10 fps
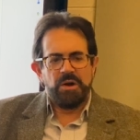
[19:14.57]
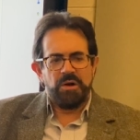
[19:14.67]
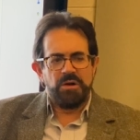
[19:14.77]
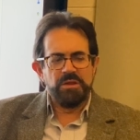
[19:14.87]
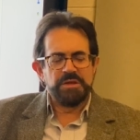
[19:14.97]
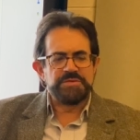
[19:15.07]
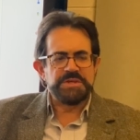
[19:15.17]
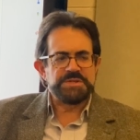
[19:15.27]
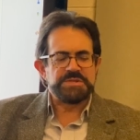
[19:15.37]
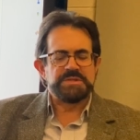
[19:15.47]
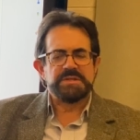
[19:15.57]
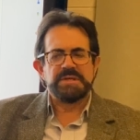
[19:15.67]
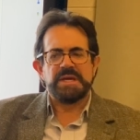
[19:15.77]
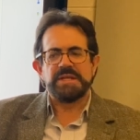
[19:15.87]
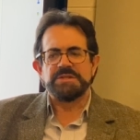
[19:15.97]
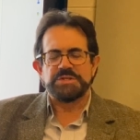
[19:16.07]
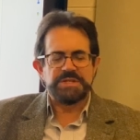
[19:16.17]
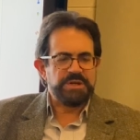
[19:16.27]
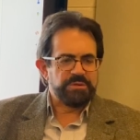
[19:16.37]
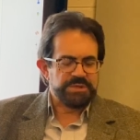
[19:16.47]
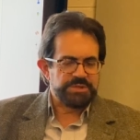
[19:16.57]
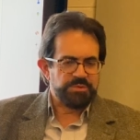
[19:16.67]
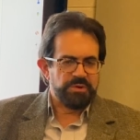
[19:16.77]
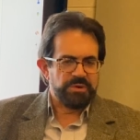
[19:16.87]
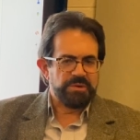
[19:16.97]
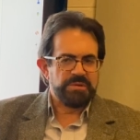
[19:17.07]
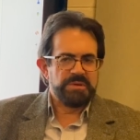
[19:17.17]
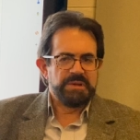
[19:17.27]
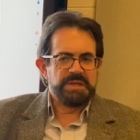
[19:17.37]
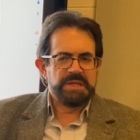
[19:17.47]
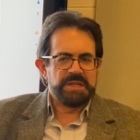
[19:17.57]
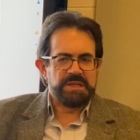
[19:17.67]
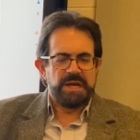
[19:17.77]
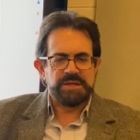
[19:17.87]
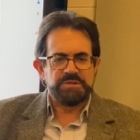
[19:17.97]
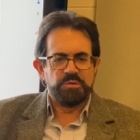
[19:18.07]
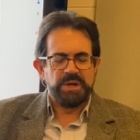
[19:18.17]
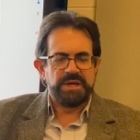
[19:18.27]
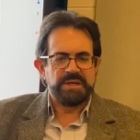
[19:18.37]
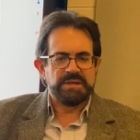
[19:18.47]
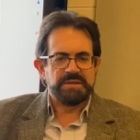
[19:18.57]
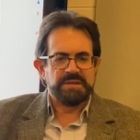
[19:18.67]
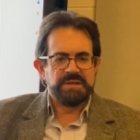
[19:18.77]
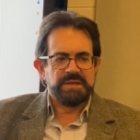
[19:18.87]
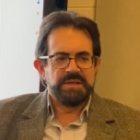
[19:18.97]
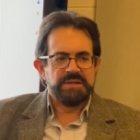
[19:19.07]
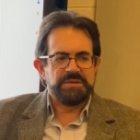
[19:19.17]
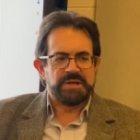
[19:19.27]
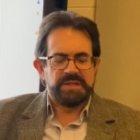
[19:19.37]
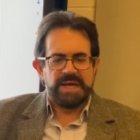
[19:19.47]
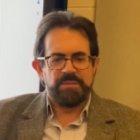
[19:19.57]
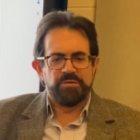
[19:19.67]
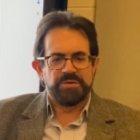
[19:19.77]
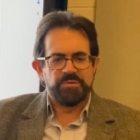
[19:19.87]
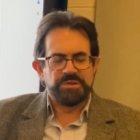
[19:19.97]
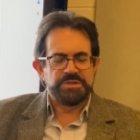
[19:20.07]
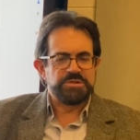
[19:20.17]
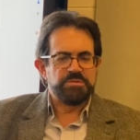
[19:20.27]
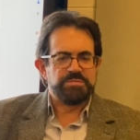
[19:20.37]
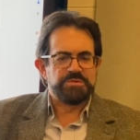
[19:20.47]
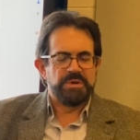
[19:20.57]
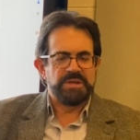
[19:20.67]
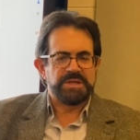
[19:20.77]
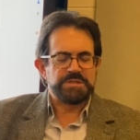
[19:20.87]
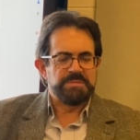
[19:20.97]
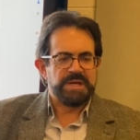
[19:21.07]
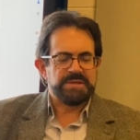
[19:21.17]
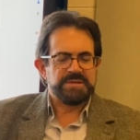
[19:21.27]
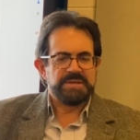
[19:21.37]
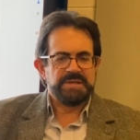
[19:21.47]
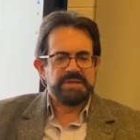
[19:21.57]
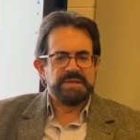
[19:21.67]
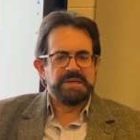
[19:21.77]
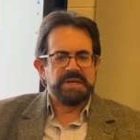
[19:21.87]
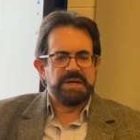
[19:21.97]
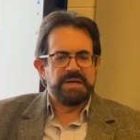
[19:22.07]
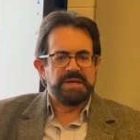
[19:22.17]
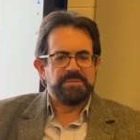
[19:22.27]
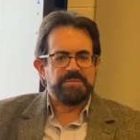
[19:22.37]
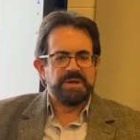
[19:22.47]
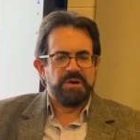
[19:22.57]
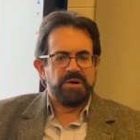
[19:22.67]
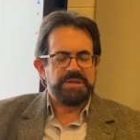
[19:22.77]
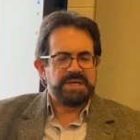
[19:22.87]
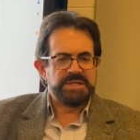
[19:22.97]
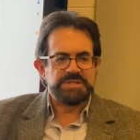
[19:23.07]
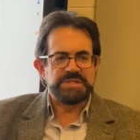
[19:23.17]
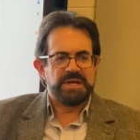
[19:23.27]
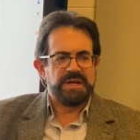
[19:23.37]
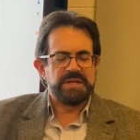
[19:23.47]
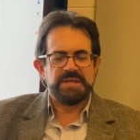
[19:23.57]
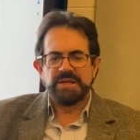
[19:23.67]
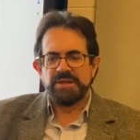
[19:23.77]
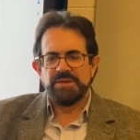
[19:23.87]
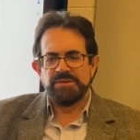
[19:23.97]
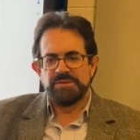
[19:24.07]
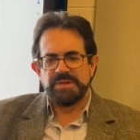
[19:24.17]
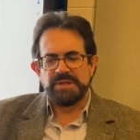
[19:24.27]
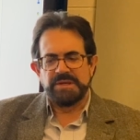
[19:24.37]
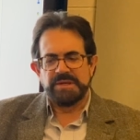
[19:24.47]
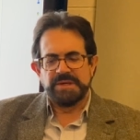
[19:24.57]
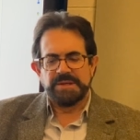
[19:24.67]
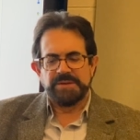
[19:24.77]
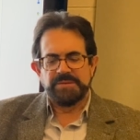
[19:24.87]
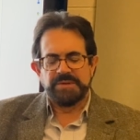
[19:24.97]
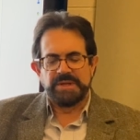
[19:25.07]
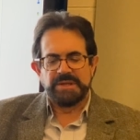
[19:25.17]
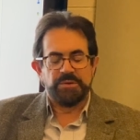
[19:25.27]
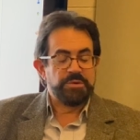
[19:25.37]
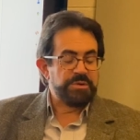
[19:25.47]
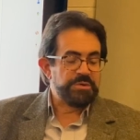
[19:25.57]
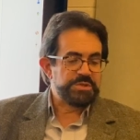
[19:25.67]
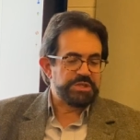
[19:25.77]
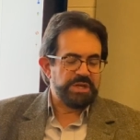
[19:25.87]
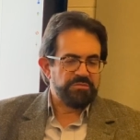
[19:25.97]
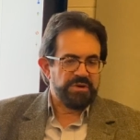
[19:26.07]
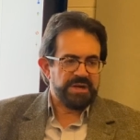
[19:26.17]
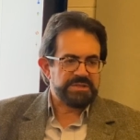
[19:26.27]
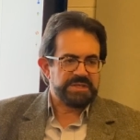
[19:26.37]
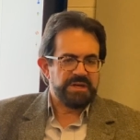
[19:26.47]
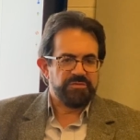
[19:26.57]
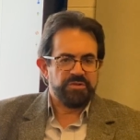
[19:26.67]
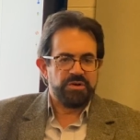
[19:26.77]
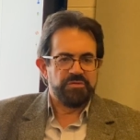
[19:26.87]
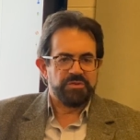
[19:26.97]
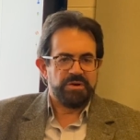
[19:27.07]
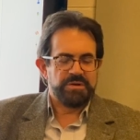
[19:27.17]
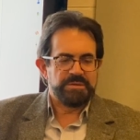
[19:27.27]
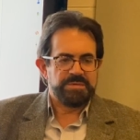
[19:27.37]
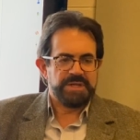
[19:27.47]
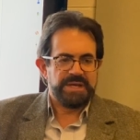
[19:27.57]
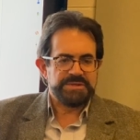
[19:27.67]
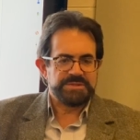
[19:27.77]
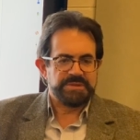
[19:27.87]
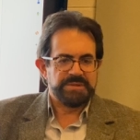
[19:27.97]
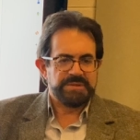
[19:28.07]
all of this hidden secrets were locked away in the clapboard where the two dwellings met. Uh, on the inside, the uh, an owner used sheetrock to cover over all the plaster.